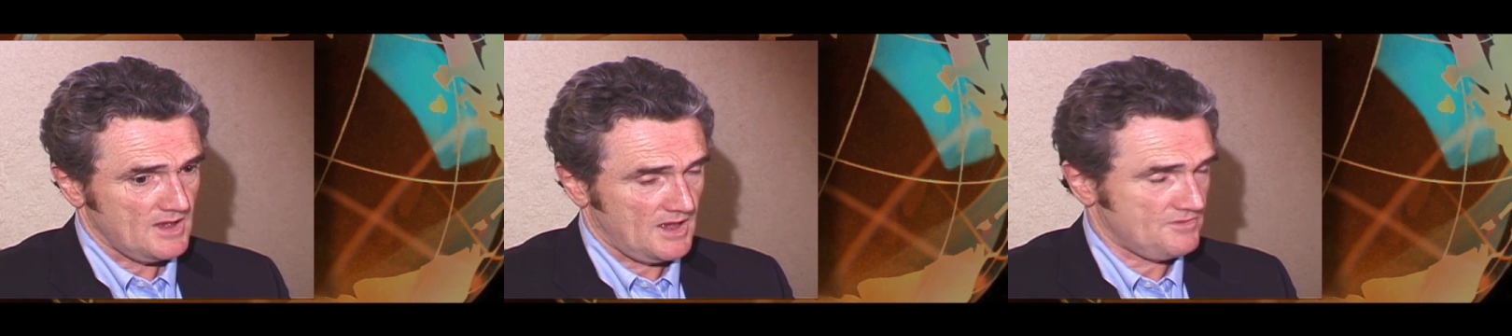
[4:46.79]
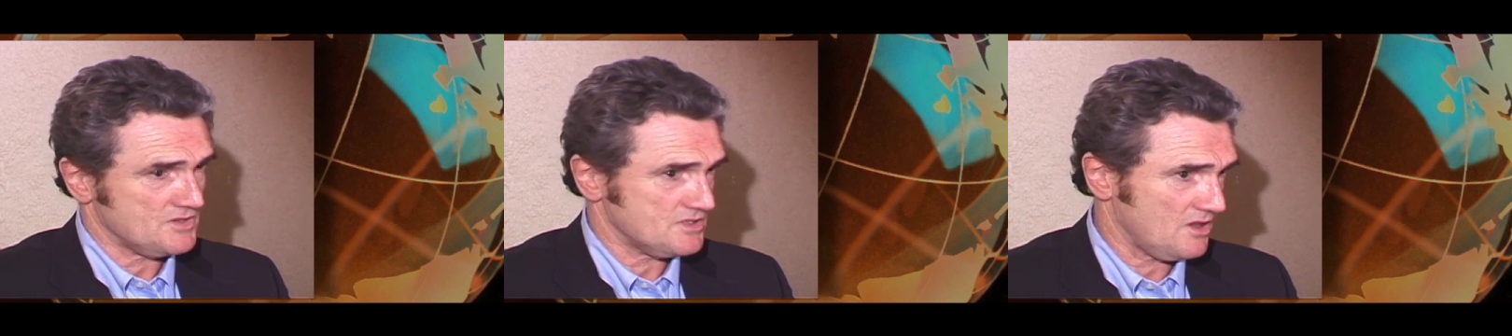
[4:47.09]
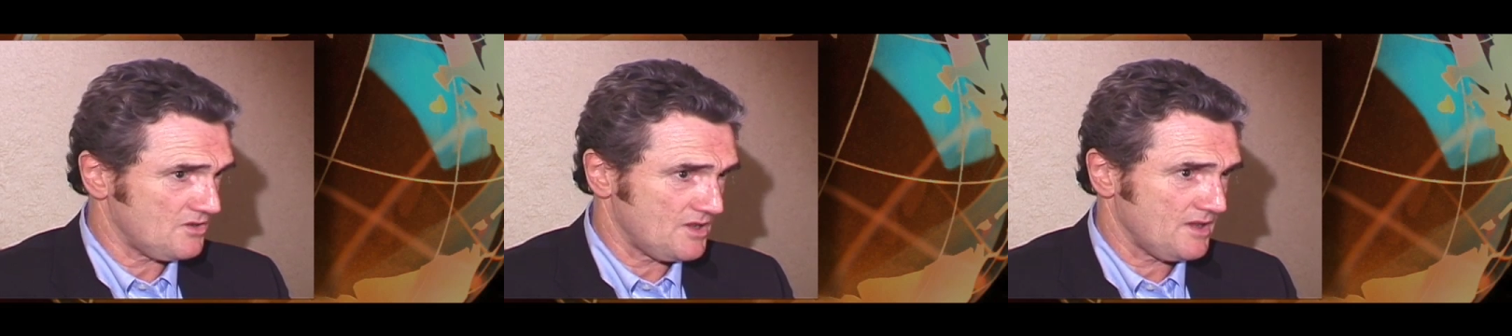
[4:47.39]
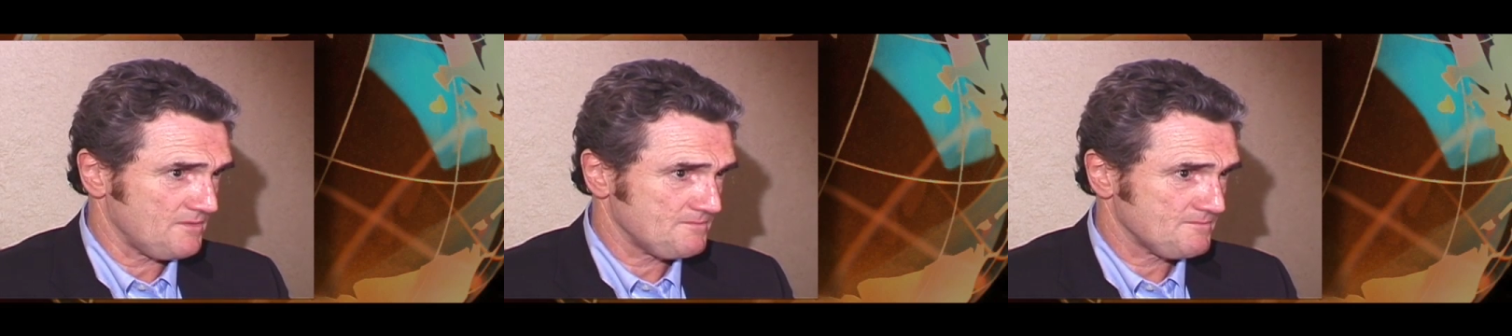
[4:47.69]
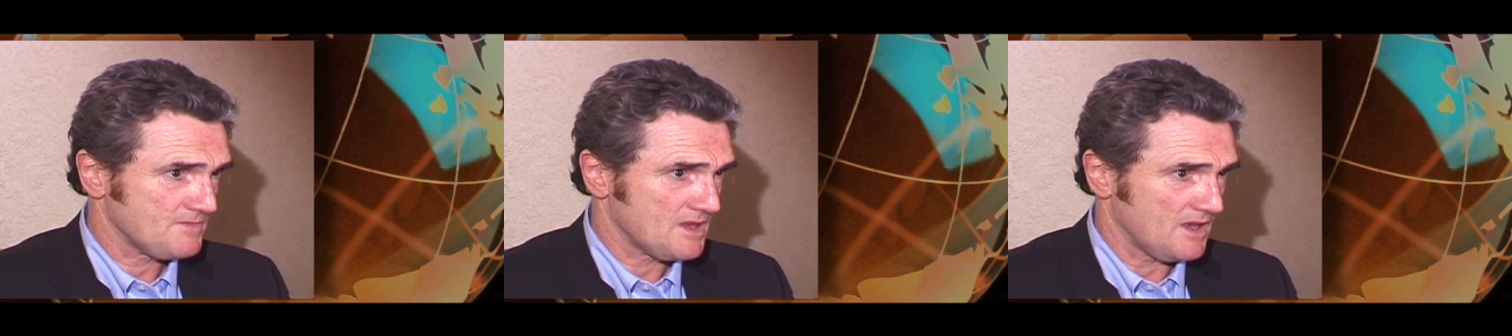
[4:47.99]
have to slow down
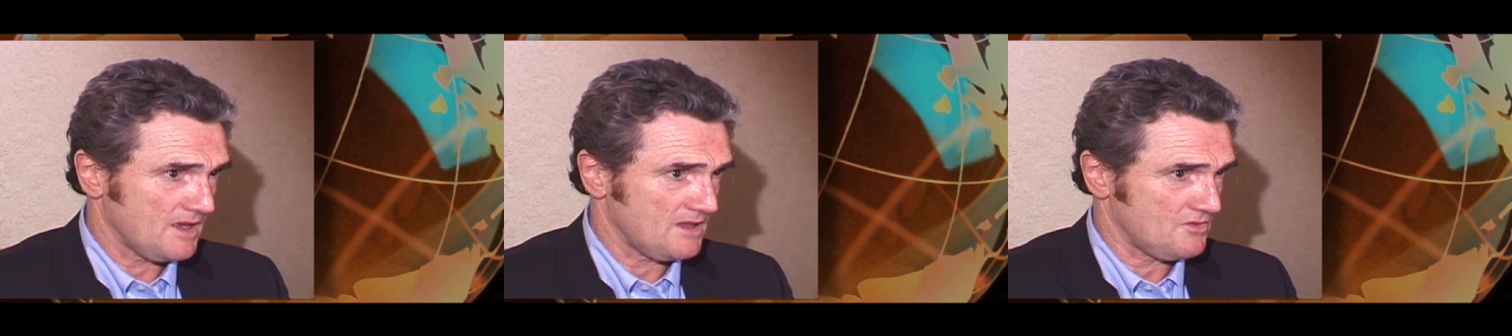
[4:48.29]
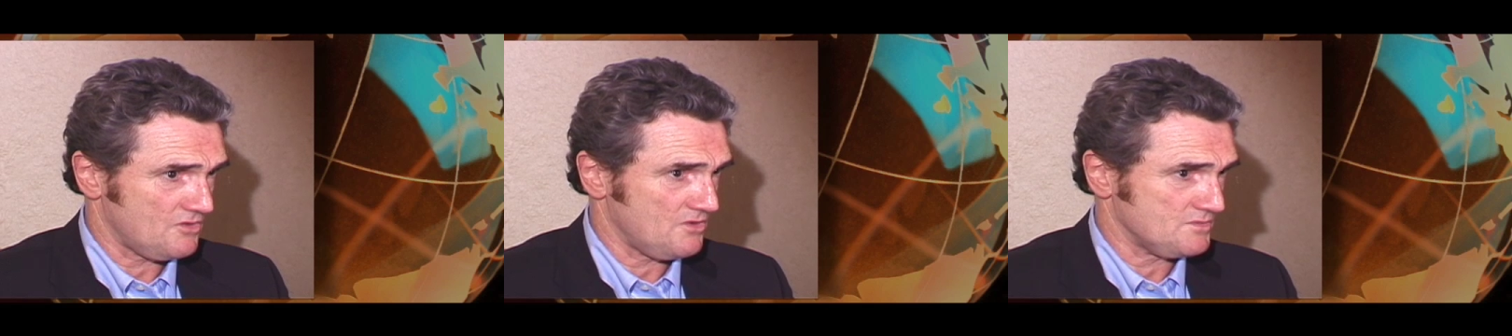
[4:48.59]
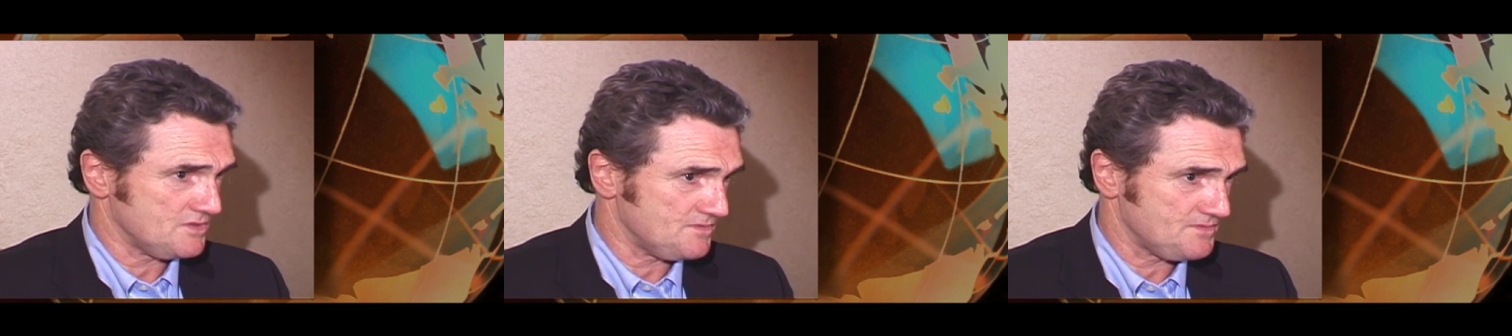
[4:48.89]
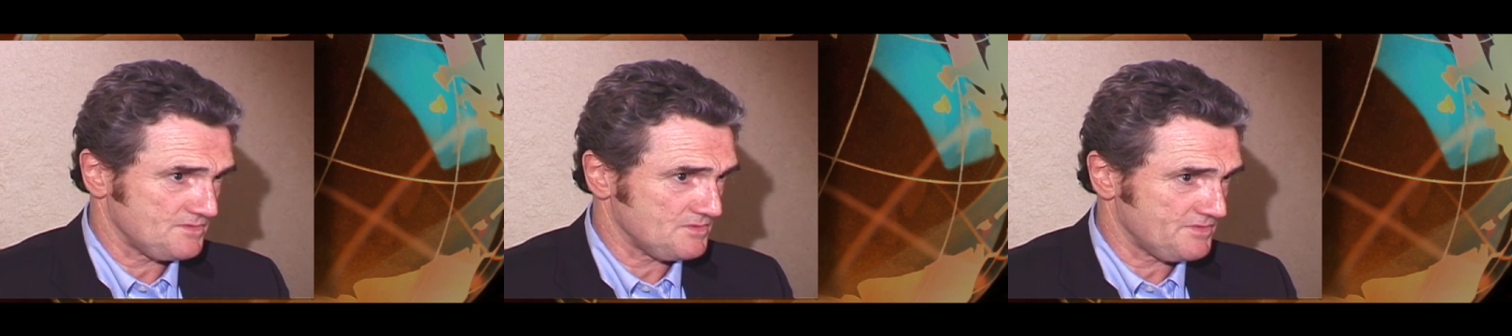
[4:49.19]
in terms of